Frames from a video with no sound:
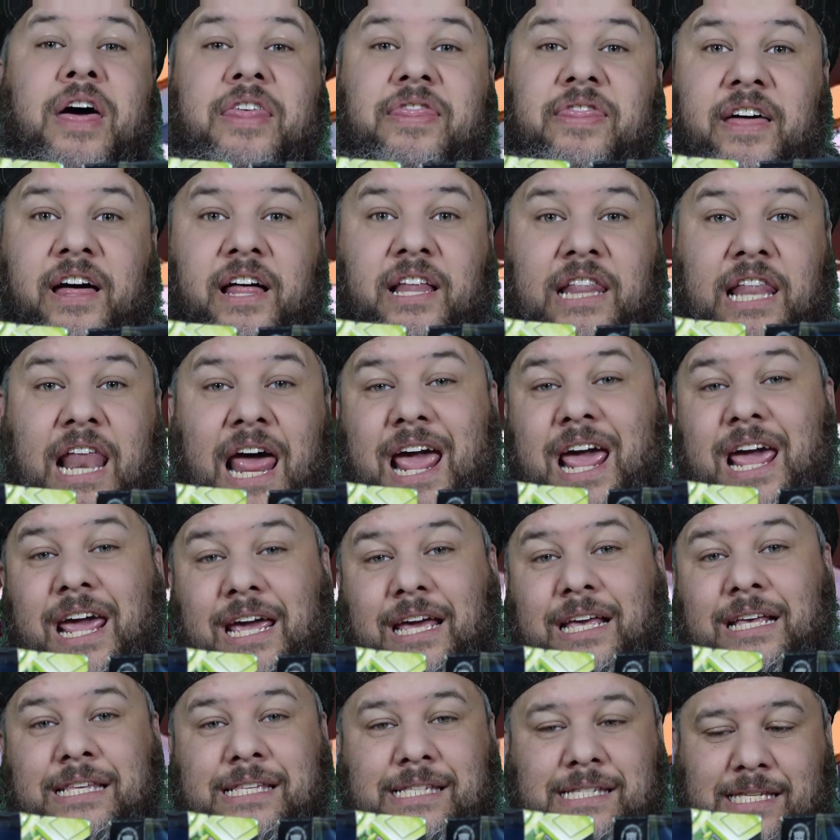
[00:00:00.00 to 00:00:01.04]
the
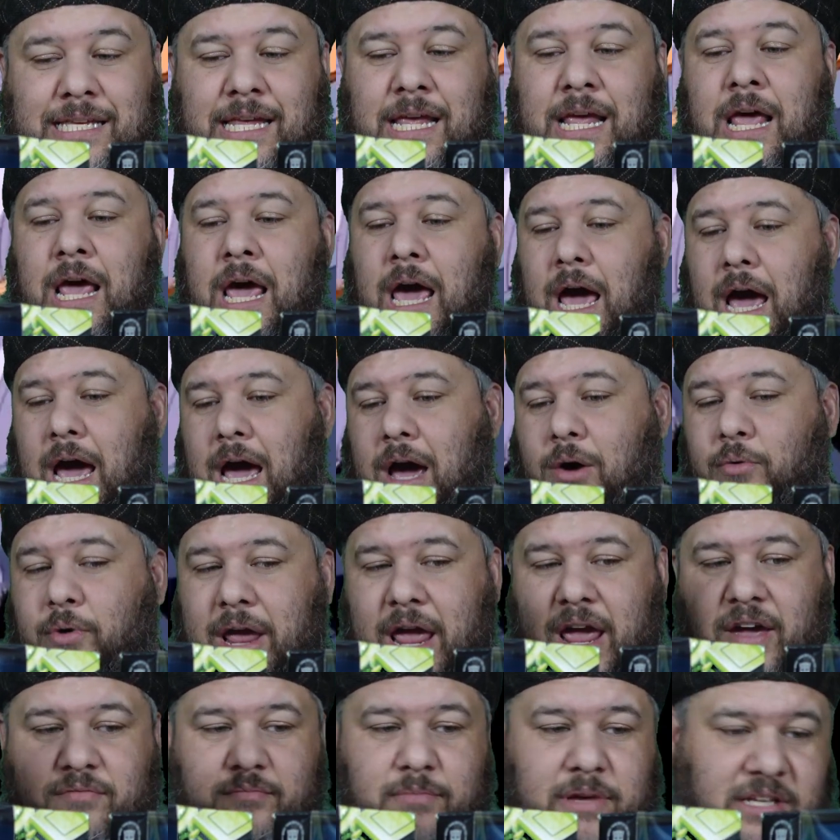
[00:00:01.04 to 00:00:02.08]
legs. We
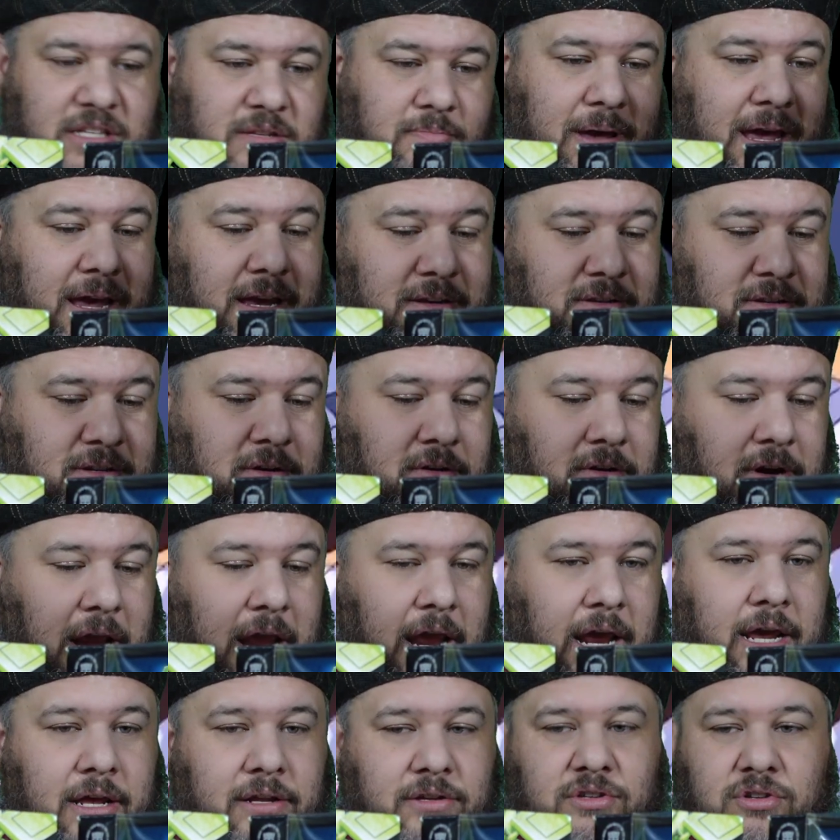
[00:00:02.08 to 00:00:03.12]
have Mixmaster
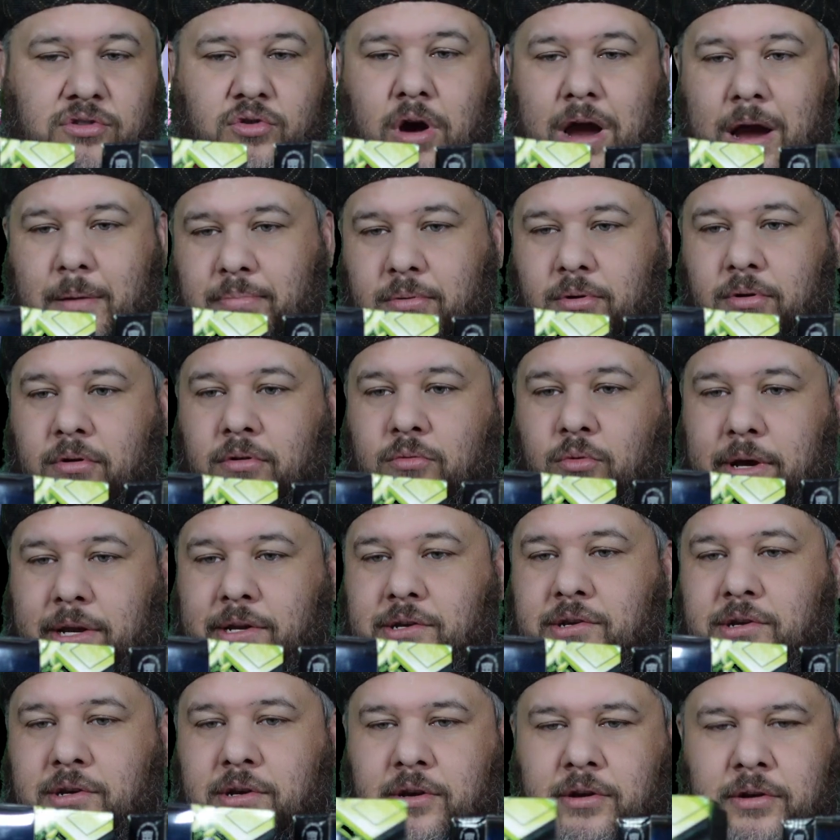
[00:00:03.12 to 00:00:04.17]
and Scrapper,
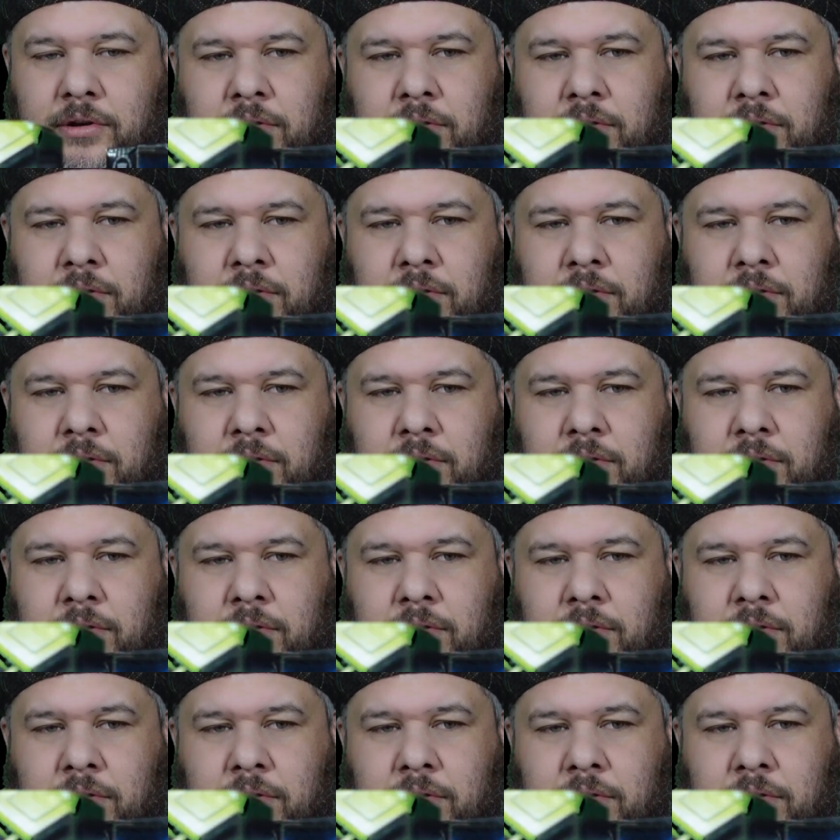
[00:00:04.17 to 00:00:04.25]
which,